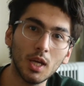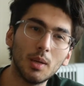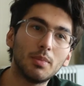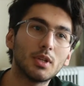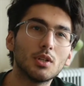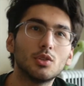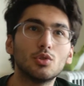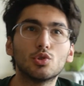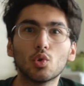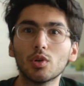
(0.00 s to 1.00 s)
because you
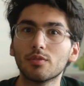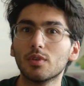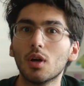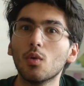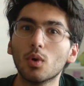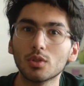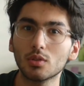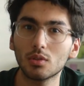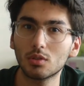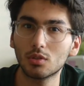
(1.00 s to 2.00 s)
sort of know what
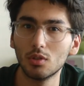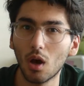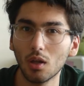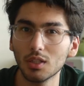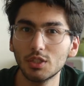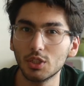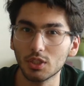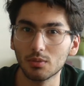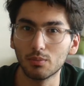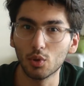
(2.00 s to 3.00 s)
knowledge is
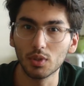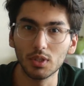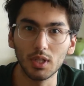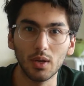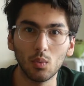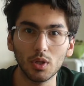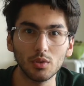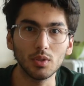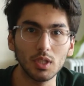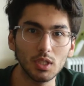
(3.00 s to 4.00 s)
important and what
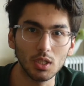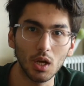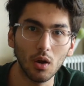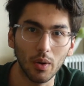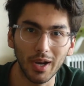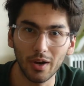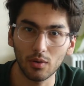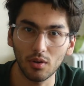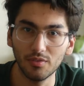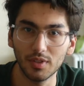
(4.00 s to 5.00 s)
you need to know and how it
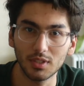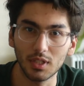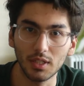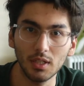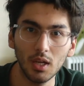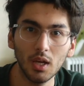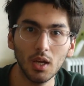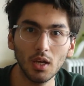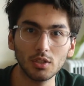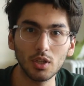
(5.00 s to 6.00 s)
all fits in.
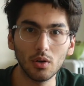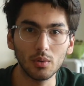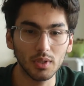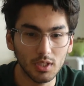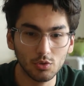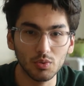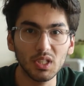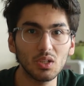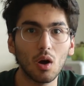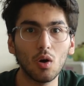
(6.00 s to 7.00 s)
So this
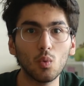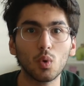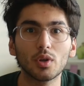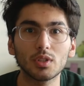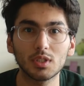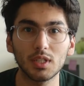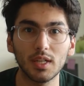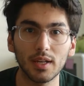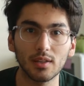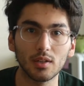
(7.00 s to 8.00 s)
really all works
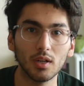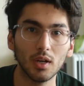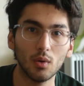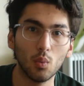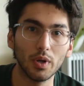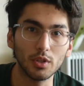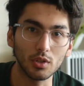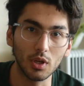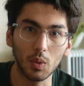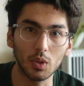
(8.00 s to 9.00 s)
together when you're
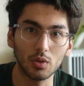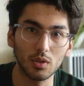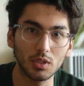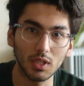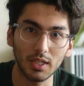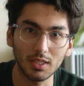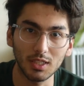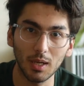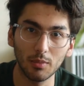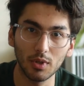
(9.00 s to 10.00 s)
going through the second
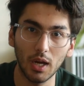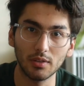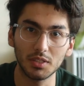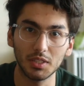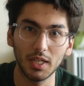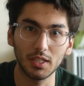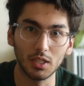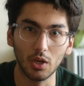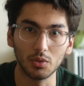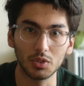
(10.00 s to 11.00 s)
time around to take
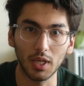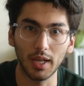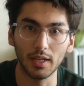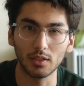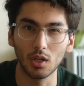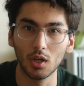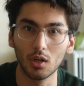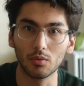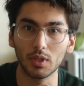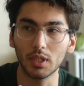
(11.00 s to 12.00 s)
notes and
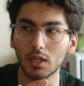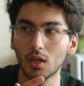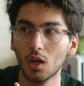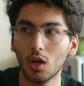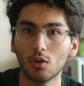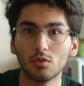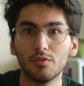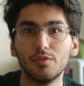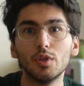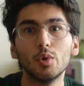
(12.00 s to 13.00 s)
really
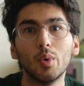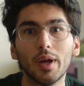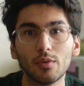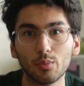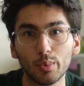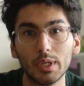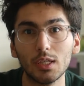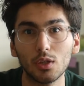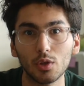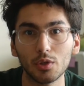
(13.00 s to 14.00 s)
review and
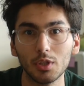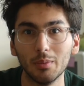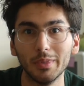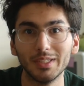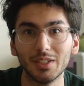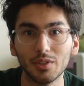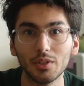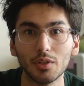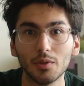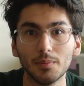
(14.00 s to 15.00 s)
relearn the material.
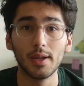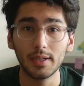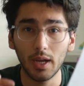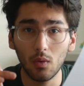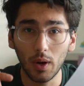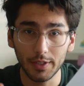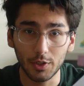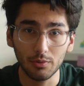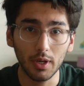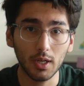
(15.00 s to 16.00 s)
Now, I
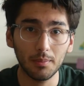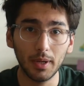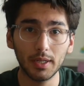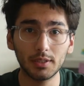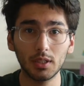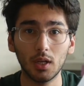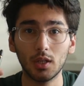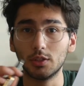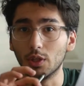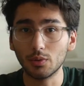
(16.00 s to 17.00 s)
do recommend
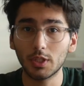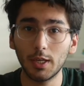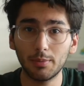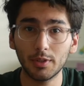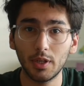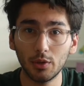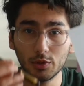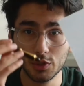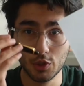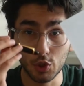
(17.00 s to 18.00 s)
don't type your
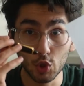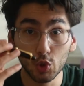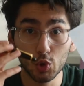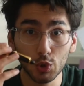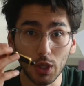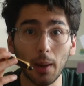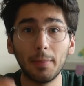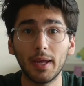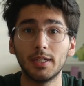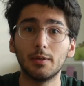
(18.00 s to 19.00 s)
notes, use a
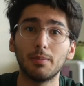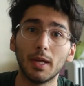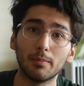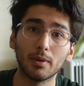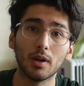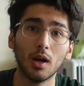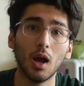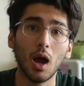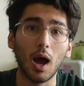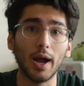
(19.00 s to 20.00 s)
pen and paper.
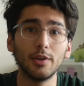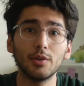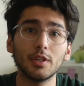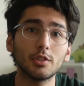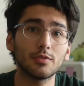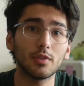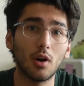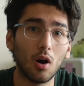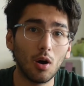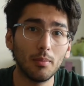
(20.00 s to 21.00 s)
I do this for
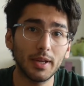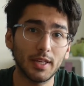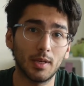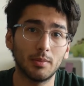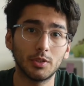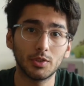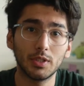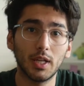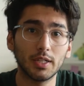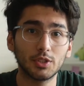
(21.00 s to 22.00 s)
all my chemistry
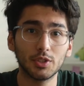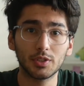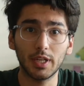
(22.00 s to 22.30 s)
lectures